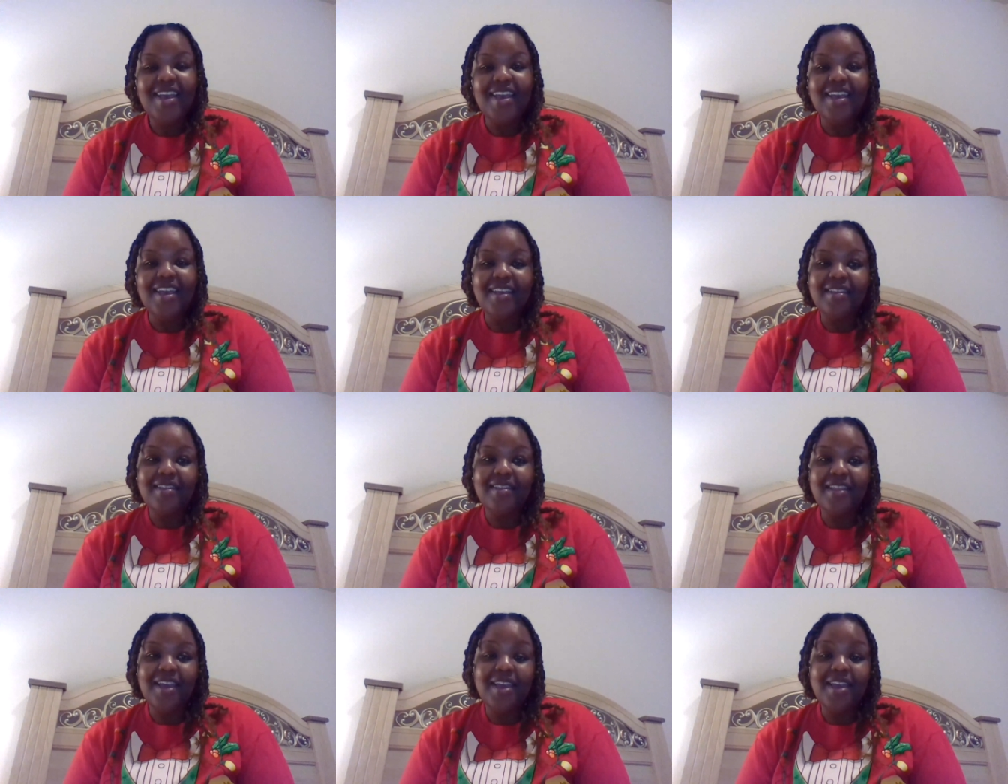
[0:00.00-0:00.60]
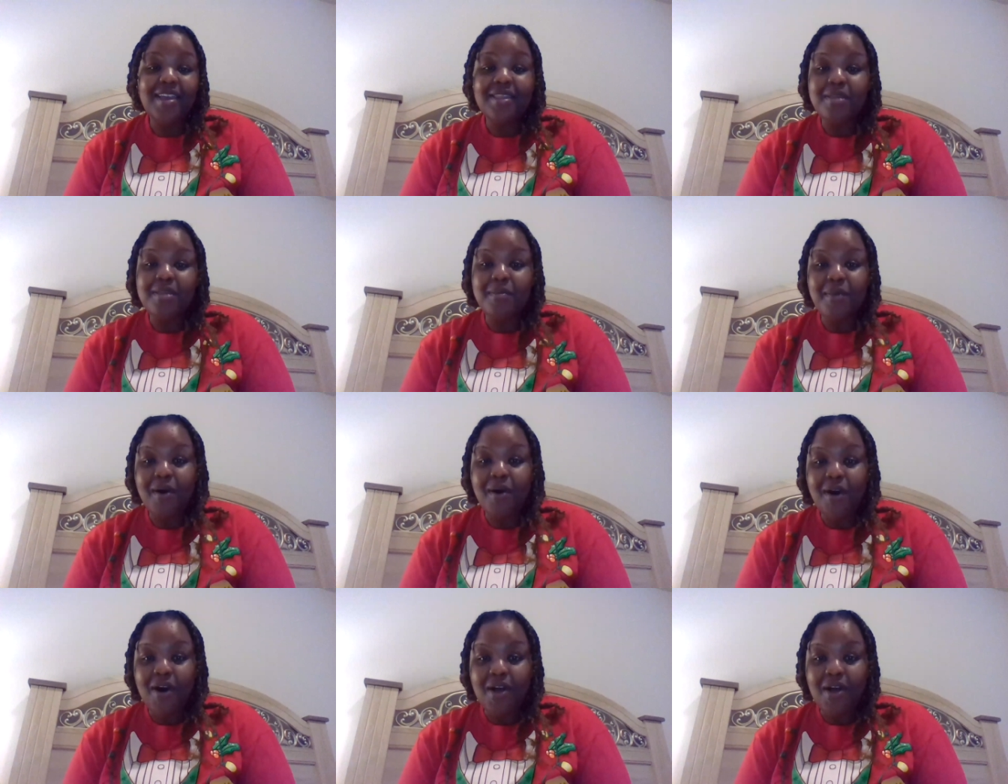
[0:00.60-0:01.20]
And like in the
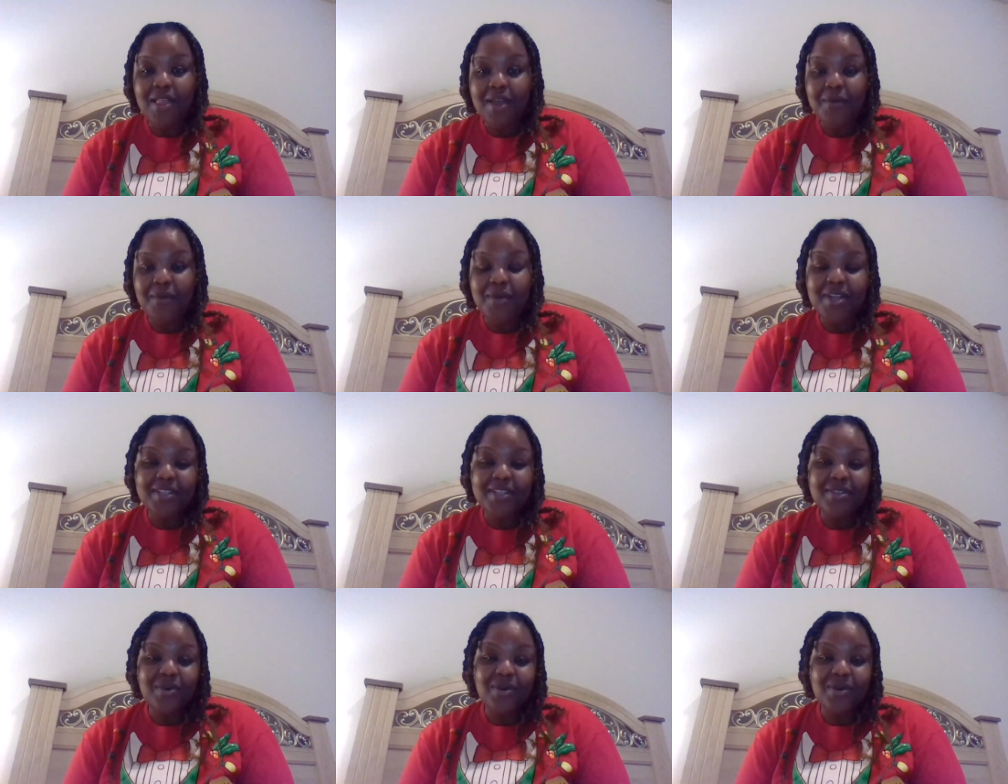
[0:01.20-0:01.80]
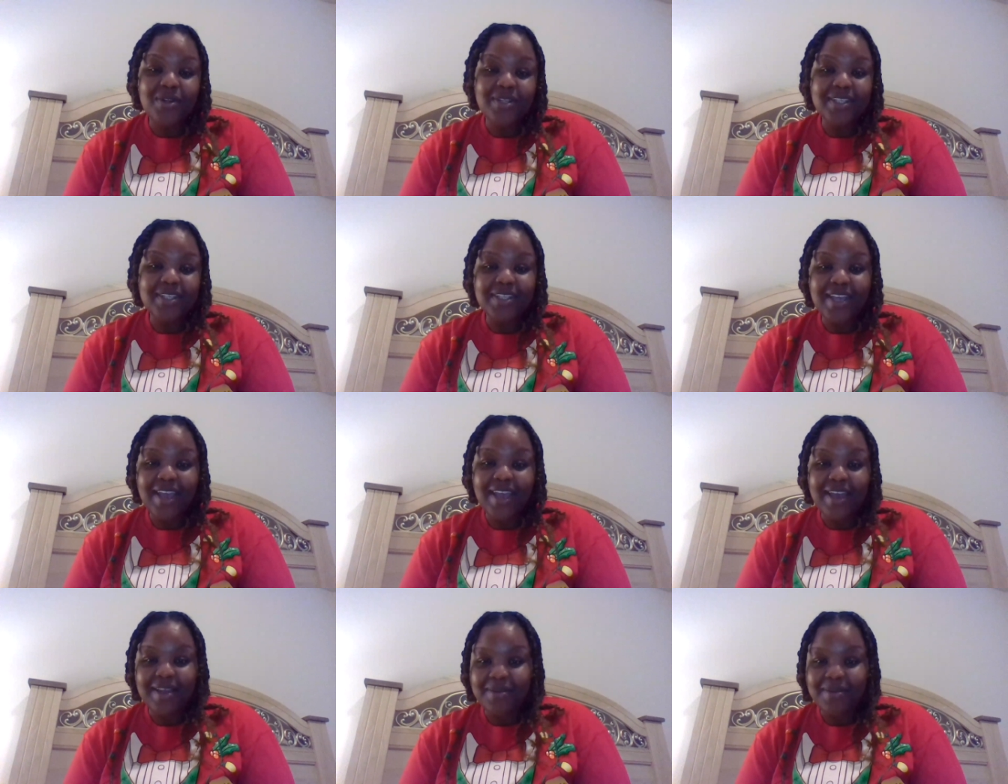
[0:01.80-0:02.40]
mall, I wanted to hold
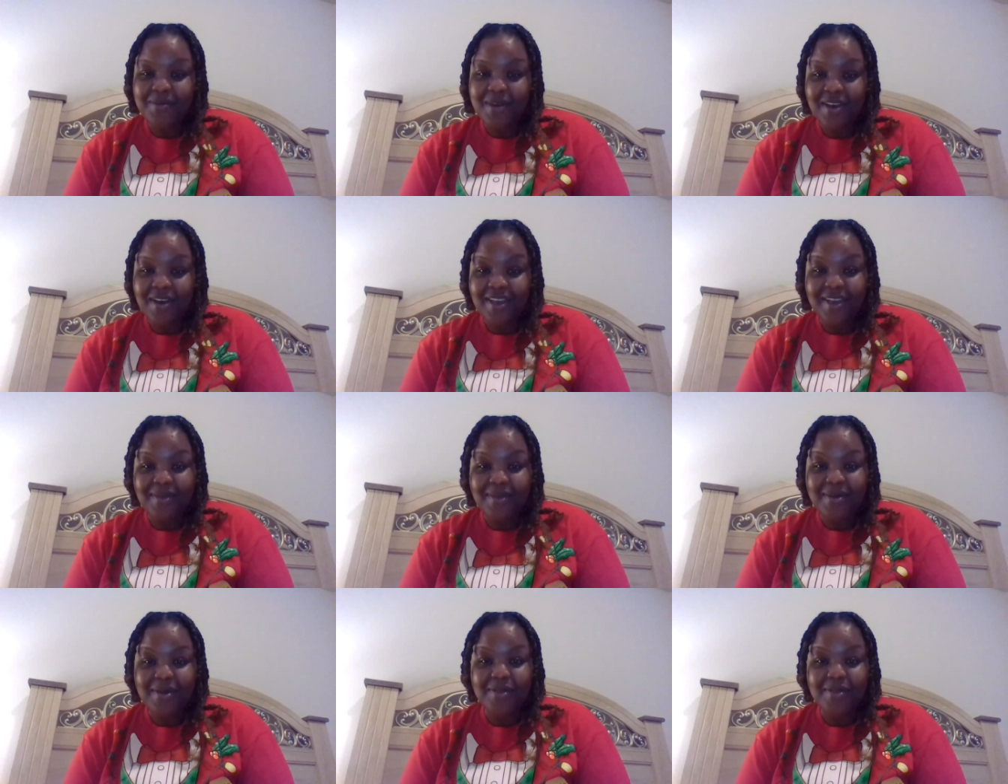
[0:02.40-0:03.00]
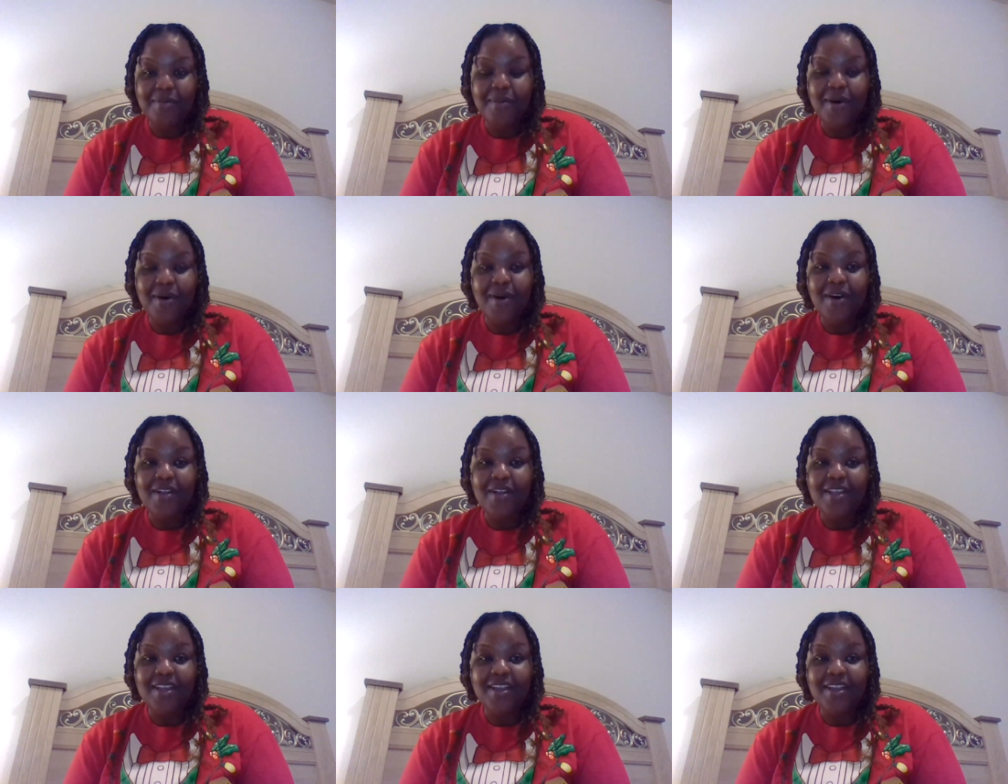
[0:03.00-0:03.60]
his hand walking around the
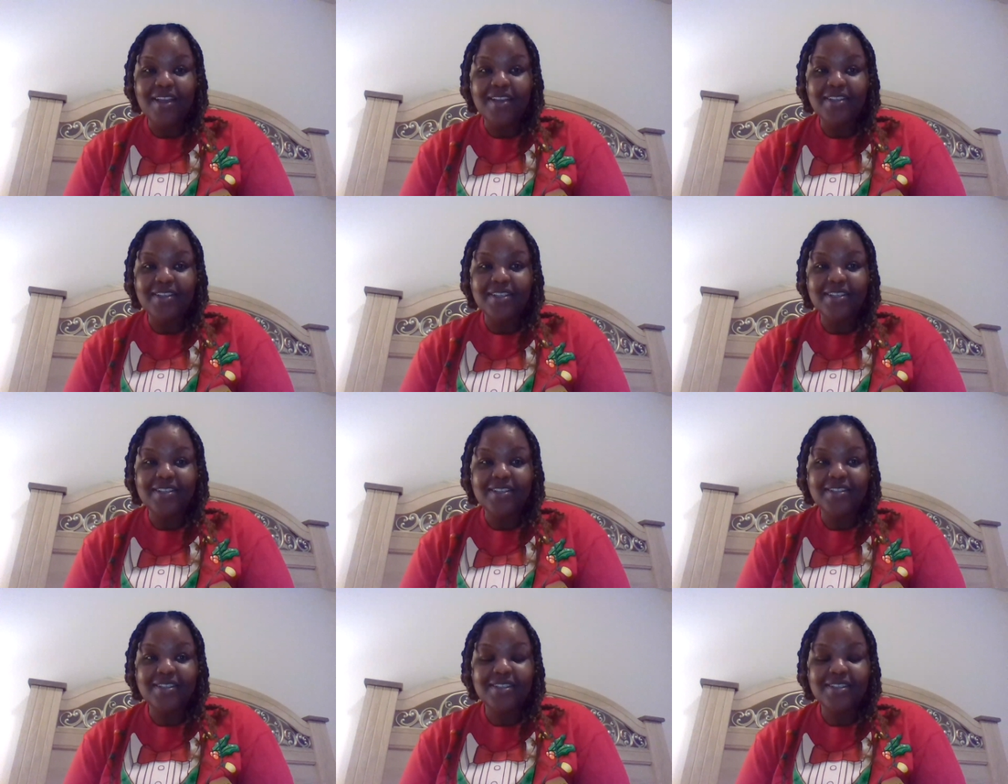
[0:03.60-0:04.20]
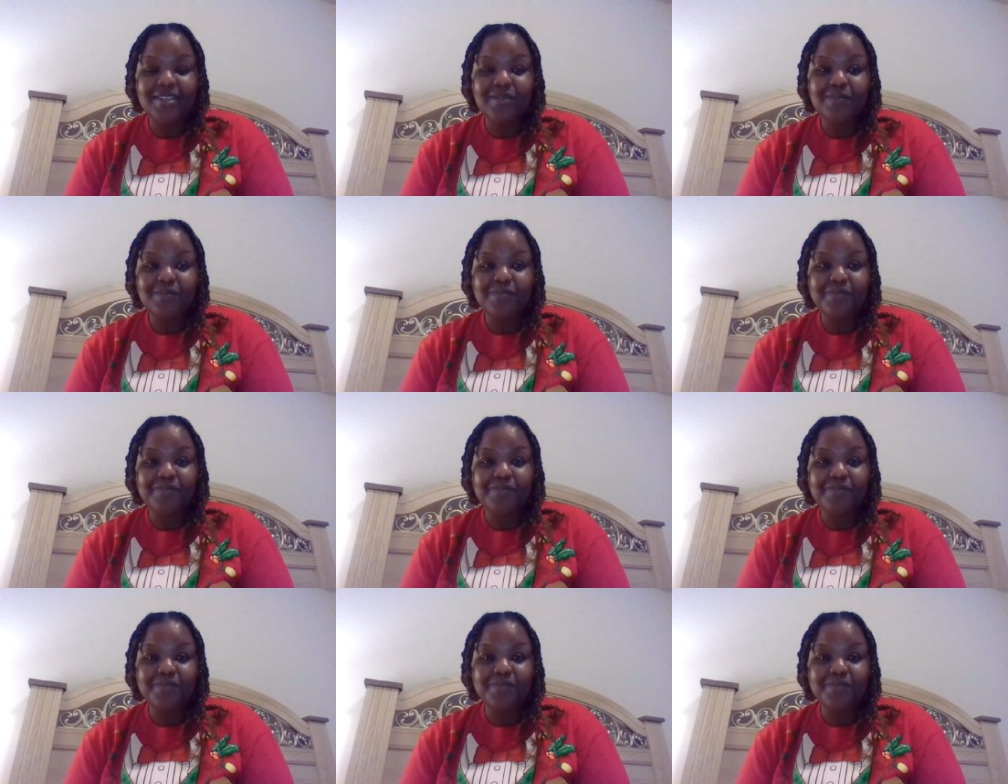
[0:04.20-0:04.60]
mall and I just